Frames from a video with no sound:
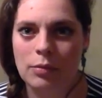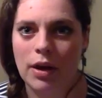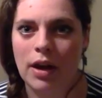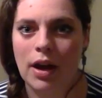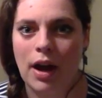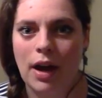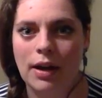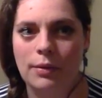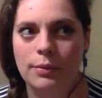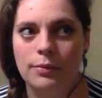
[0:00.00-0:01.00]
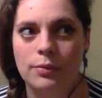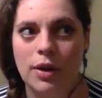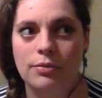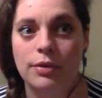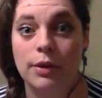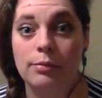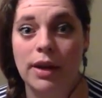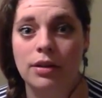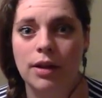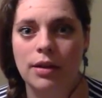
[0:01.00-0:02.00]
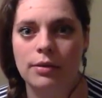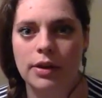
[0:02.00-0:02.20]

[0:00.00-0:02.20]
But I went for a bike ride